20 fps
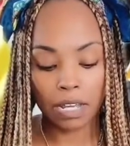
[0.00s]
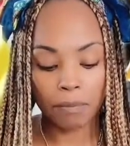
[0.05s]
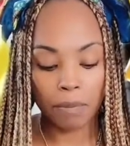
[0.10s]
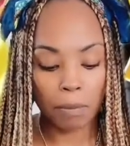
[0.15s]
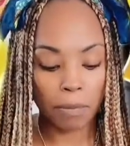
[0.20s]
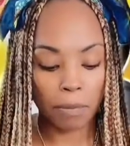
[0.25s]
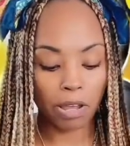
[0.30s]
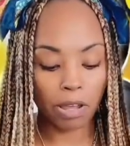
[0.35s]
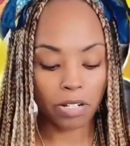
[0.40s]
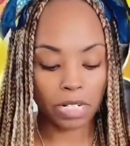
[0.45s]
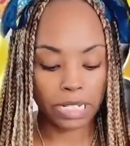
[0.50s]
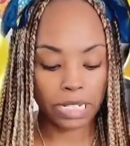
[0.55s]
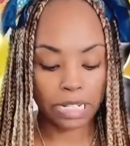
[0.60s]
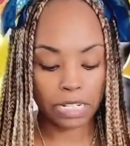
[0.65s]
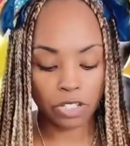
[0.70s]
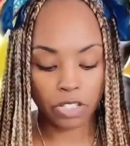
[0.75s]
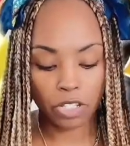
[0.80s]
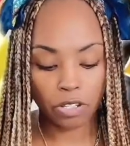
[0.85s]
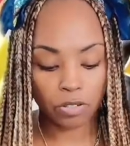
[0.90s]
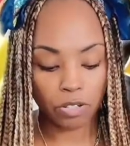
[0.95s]
I'm not going to
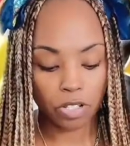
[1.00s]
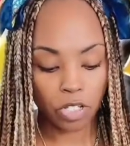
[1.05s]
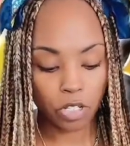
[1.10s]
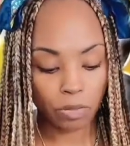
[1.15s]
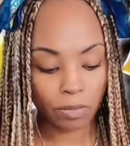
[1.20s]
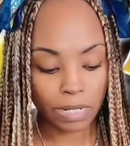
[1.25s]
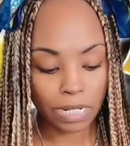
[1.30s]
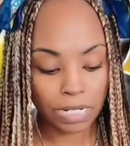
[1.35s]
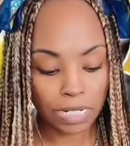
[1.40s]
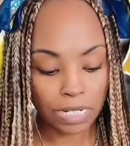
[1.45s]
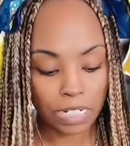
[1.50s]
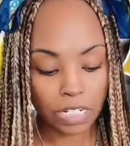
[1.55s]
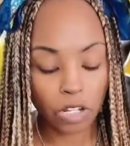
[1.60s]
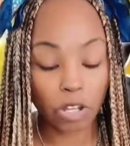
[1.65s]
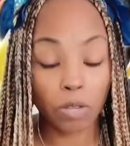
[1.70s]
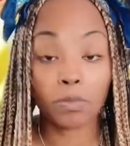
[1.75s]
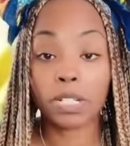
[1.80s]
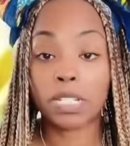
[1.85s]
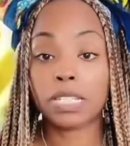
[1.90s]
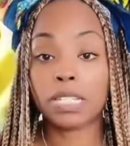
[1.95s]
get into too many
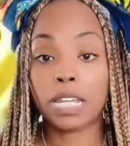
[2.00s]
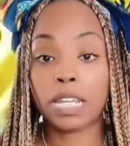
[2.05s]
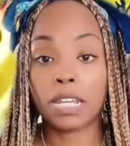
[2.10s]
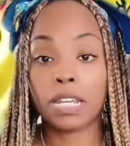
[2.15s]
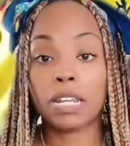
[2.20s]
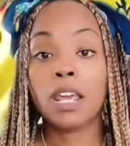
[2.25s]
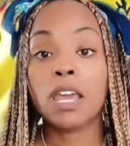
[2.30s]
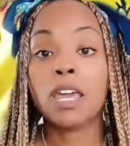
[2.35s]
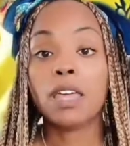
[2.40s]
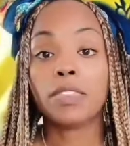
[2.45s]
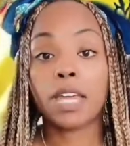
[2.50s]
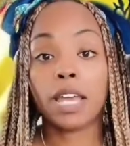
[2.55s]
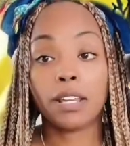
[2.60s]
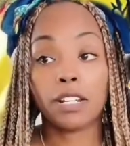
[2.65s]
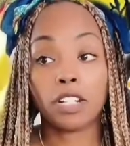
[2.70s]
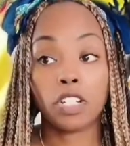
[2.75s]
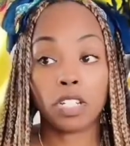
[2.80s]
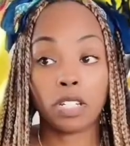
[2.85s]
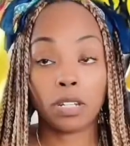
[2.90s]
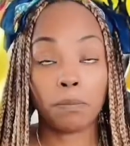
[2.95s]
details. I'm just saying
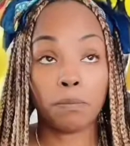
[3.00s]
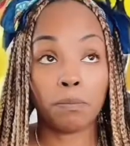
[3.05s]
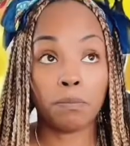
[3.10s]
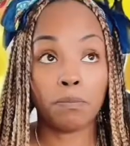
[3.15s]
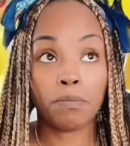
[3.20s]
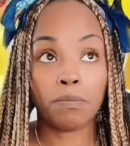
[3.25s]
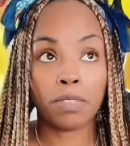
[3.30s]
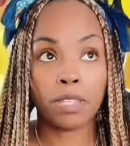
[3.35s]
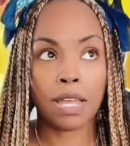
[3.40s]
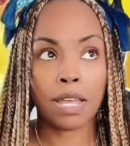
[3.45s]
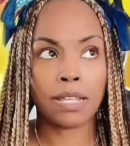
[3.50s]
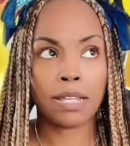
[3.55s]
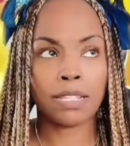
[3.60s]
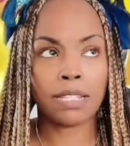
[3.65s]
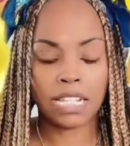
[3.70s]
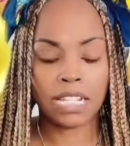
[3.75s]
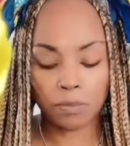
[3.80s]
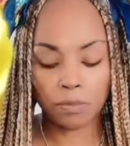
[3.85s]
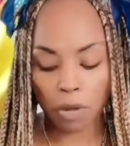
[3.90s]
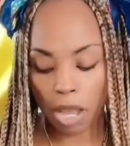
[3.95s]
that
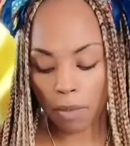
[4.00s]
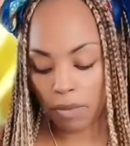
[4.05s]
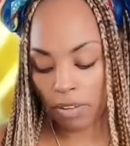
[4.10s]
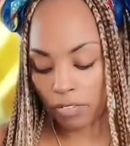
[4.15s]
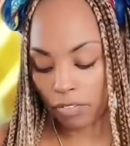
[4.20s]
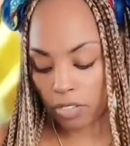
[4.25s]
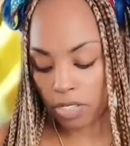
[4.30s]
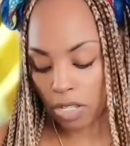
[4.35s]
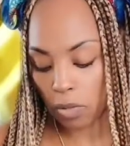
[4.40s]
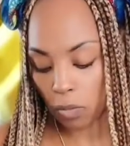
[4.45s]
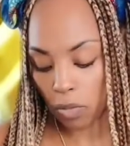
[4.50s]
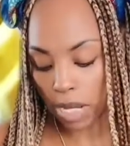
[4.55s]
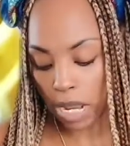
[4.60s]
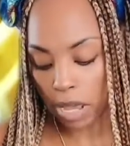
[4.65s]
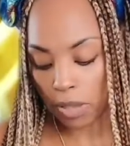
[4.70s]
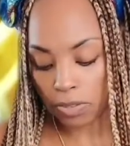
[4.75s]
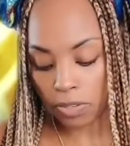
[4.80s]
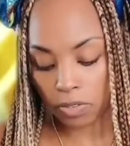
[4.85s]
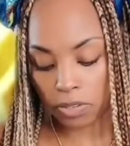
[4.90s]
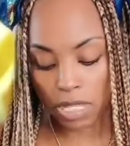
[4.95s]
that's probably for someone
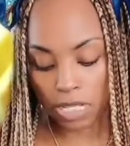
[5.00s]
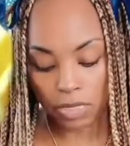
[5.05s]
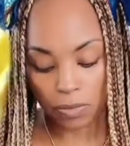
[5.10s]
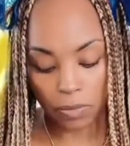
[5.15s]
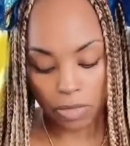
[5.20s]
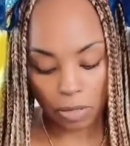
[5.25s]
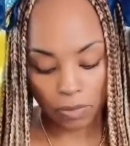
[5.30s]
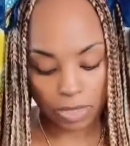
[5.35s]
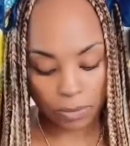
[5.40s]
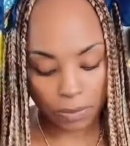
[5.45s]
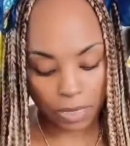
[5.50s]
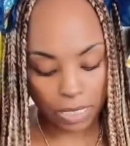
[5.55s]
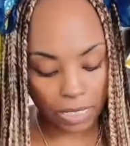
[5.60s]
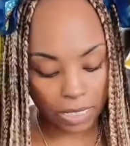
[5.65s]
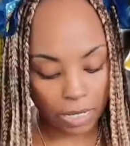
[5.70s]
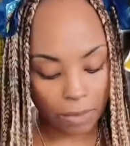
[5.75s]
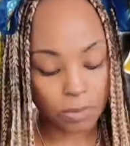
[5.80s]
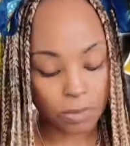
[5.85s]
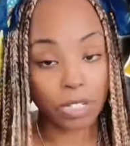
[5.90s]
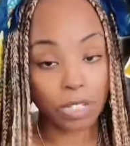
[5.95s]
out there. That's what I was
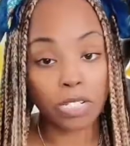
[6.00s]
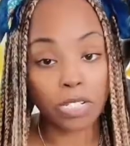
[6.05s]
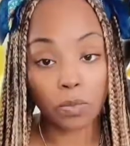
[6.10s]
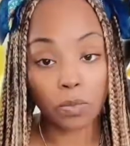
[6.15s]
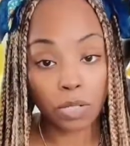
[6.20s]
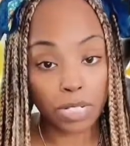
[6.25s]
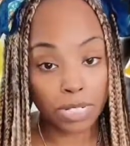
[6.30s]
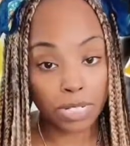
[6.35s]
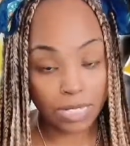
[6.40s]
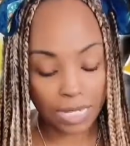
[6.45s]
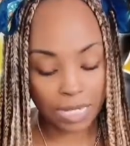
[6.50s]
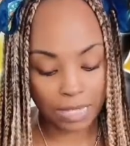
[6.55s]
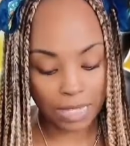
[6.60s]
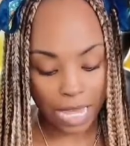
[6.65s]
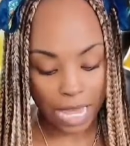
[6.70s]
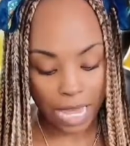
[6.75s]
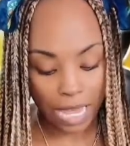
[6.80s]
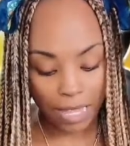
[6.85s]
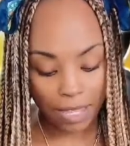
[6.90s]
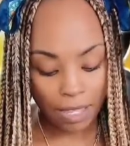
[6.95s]
picking up. So I just wanted to say
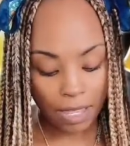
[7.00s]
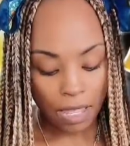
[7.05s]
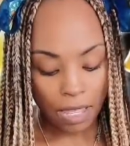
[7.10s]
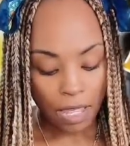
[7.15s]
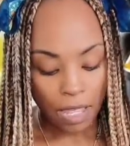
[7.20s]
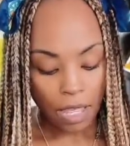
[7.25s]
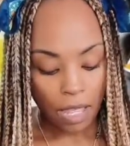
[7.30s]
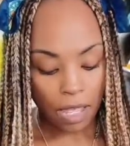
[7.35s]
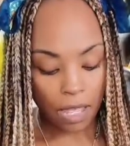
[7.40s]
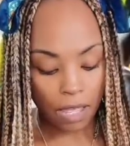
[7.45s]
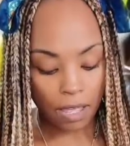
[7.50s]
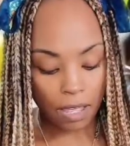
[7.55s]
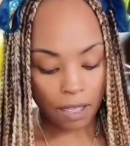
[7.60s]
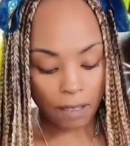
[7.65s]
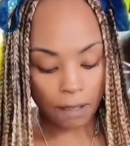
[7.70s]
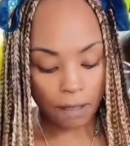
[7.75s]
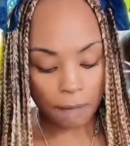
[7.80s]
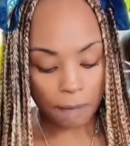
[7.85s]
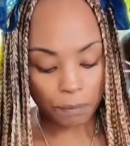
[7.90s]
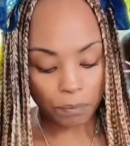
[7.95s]

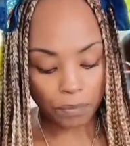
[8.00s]
that.